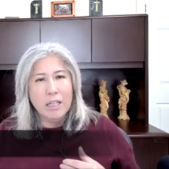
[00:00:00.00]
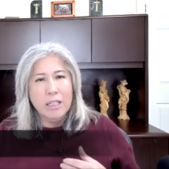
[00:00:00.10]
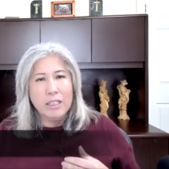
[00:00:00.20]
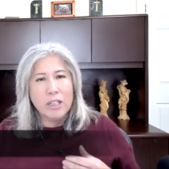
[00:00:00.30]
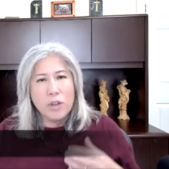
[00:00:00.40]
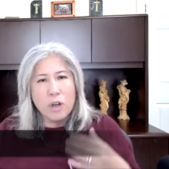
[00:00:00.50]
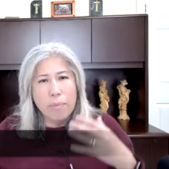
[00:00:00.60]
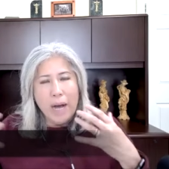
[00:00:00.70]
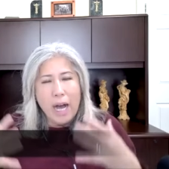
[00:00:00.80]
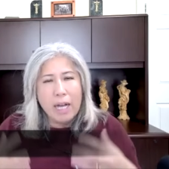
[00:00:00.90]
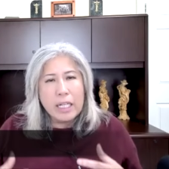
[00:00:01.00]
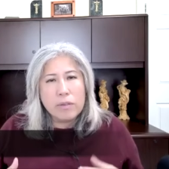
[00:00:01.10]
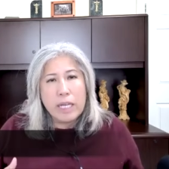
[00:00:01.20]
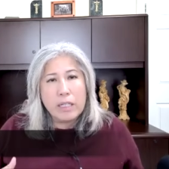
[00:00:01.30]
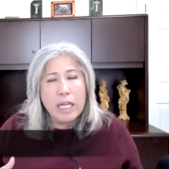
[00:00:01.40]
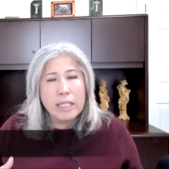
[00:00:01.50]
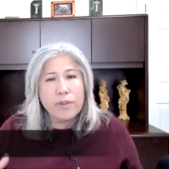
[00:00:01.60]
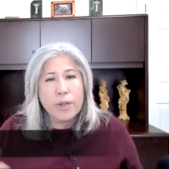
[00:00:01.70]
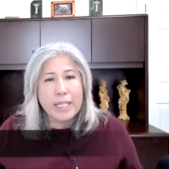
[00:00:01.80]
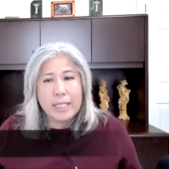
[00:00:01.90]
So your body said, let's
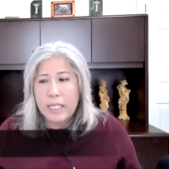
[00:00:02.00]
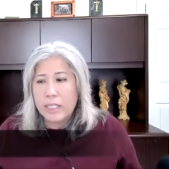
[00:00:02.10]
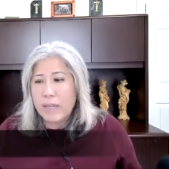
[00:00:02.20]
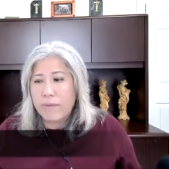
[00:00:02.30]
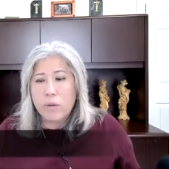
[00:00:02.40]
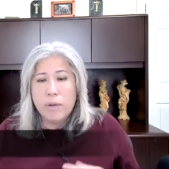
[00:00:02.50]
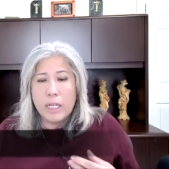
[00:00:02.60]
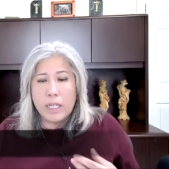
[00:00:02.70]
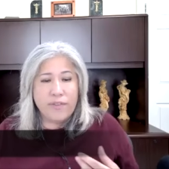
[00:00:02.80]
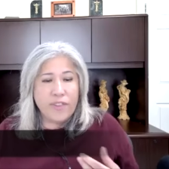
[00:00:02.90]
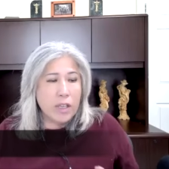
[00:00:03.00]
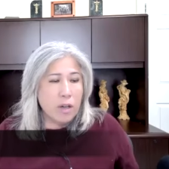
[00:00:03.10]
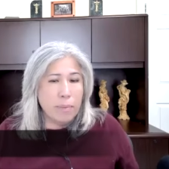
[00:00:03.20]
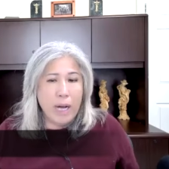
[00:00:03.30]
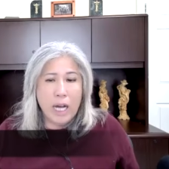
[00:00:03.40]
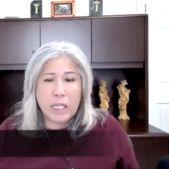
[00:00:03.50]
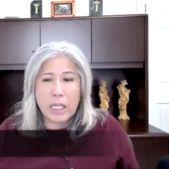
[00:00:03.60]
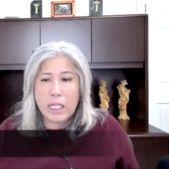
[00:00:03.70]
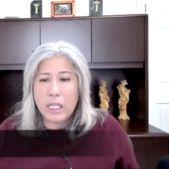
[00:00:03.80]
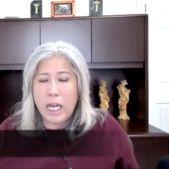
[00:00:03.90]
for instance, if you were gonna feed your
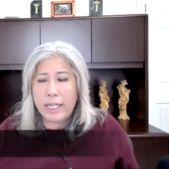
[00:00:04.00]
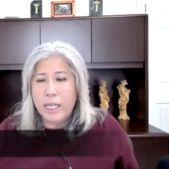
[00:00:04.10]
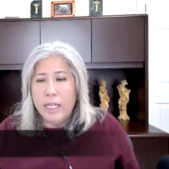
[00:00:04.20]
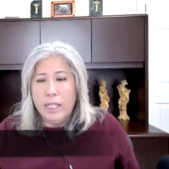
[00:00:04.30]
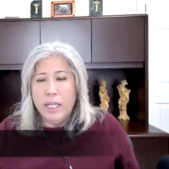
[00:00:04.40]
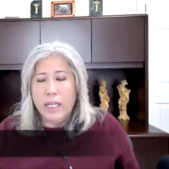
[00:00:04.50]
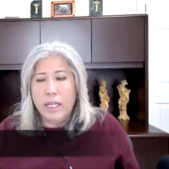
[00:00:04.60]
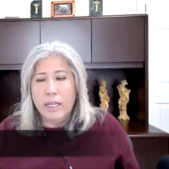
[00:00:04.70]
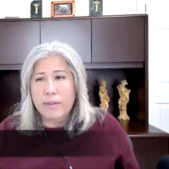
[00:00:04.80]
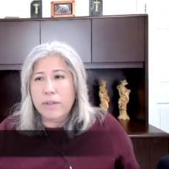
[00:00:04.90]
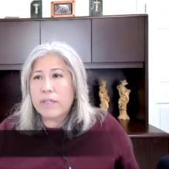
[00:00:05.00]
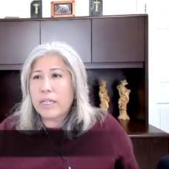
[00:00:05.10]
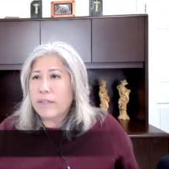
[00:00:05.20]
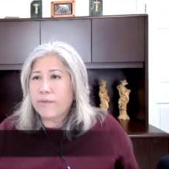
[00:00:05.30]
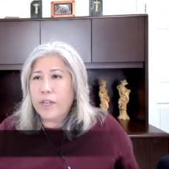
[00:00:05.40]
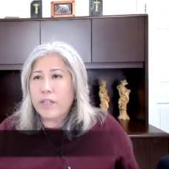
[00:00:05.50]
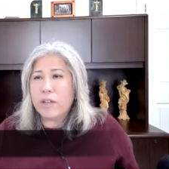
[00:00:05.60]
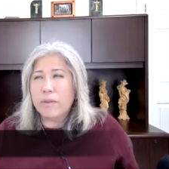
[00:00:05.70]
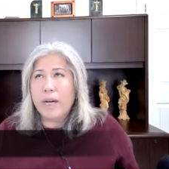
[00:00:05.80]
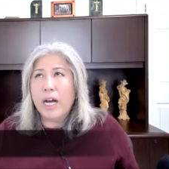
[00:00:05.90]
body like uh, you're gonna feed
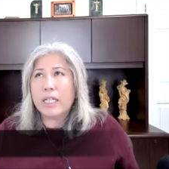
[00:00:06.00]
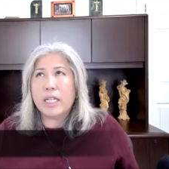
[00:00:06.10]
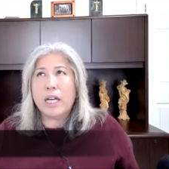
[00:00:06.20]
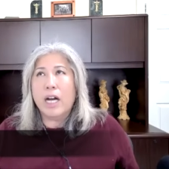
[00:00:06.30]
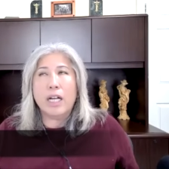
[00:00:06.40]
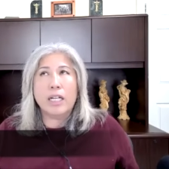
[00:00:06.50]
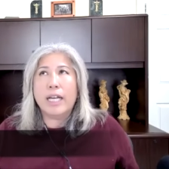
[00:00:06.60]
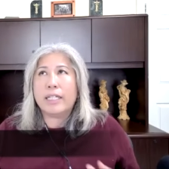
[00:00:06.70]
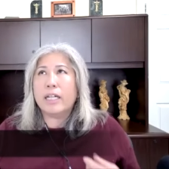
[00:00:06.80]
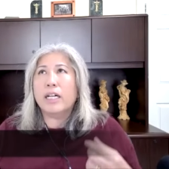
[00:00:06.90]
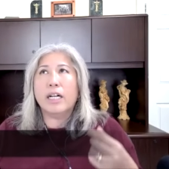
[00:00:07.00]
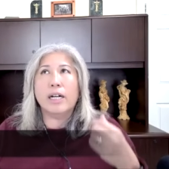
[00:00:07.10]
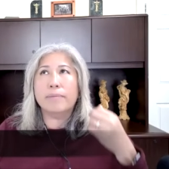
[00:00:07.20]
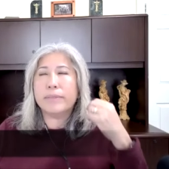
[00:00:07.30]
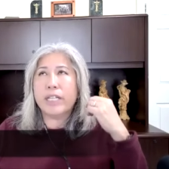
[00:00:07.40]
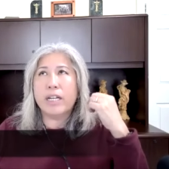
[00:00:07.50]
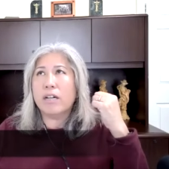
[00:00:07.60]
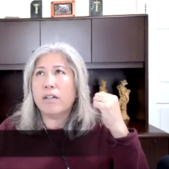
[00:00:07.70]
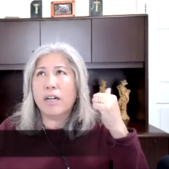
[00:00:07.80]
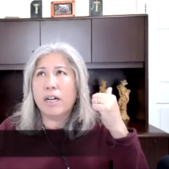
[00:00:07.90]
your body uh, like um, you
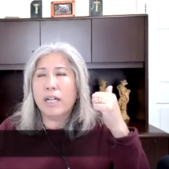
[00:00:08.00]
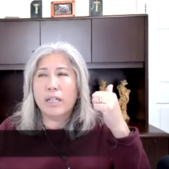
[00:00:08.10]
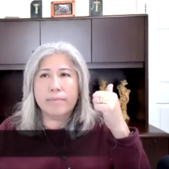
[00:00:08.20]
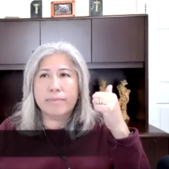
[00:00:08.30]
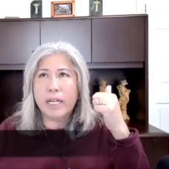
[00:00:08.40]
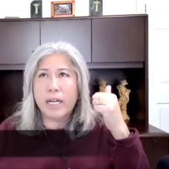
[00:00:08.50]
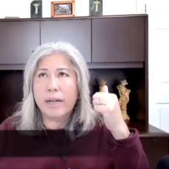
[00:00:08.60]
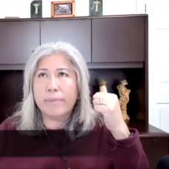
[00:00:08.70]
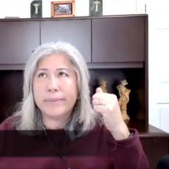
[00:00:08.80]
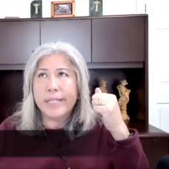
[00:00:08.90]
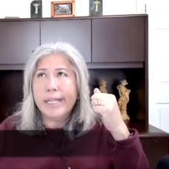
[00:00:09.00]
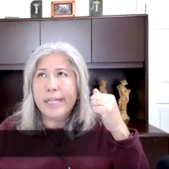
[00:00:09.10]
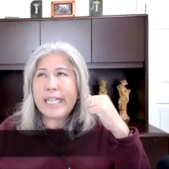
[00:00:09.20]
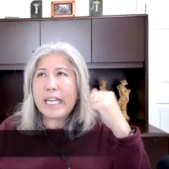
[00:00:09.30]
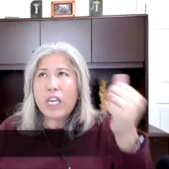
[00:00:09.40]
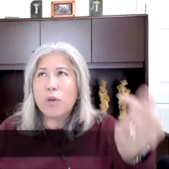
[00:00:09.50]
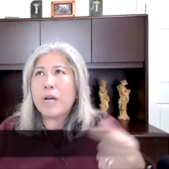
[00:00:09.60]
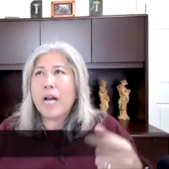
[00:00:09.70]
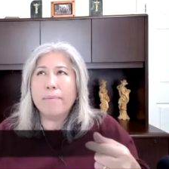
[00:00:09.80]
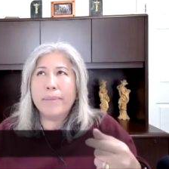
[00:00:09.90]
know uh, um, um let's say
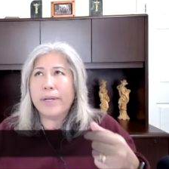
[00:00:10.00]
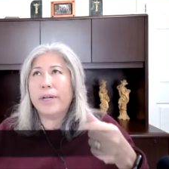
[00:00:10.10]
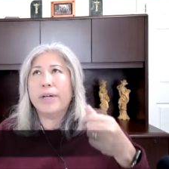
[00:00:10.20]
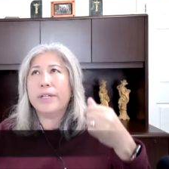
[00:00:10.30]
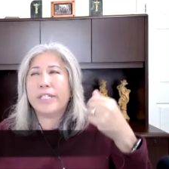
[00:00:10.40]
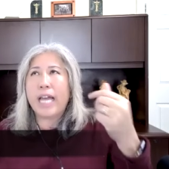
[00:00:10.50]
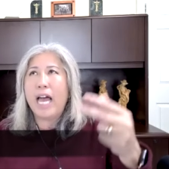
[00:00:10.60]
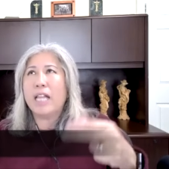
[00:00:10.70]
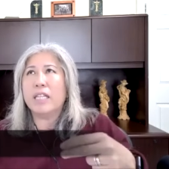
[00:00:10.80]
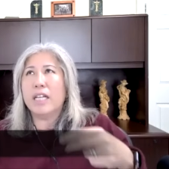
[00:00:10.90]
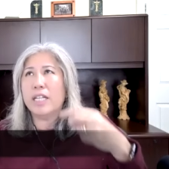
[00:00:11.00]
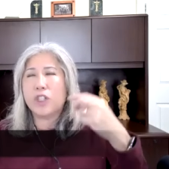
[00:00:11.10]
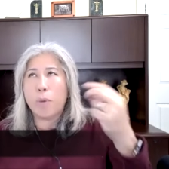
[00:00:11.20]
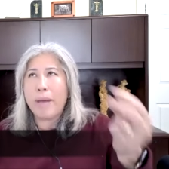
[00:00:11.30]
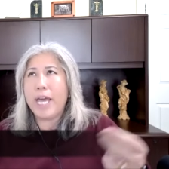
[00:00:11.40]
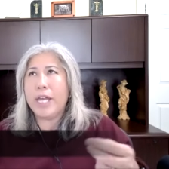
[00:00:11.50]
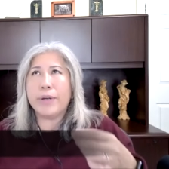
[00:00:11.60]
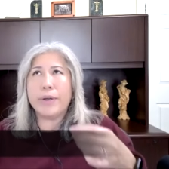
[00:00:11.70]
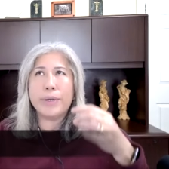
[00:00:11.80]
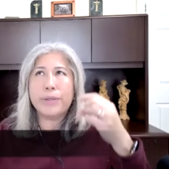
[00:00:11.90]
cucumber, salad,
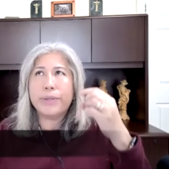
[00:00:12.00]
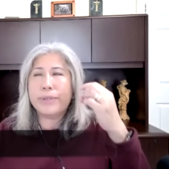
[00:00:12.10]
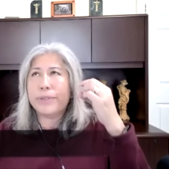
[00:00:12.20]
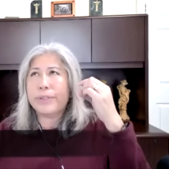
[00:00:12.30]
tomatoes,